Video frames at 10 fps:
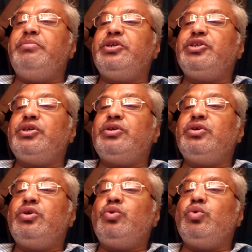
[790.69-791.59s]
mission
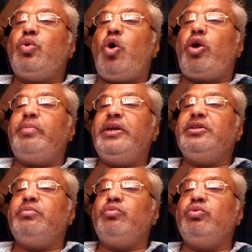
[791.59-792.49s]
to
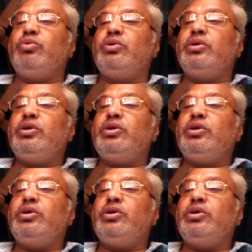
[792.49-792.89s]
orbit the moon.